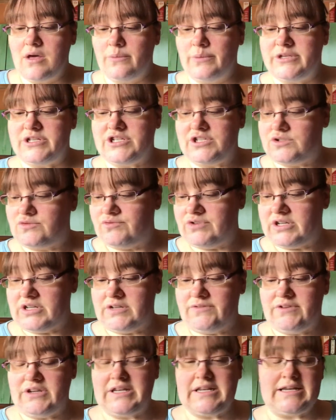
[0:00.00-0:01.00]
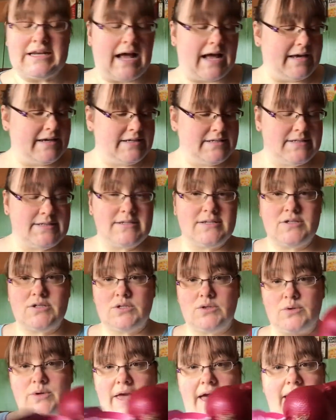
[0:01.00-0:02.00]
which is really nice.
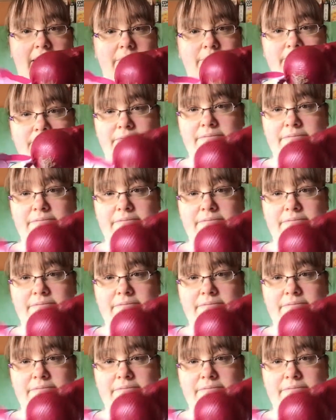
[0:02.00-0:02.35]
So yeah,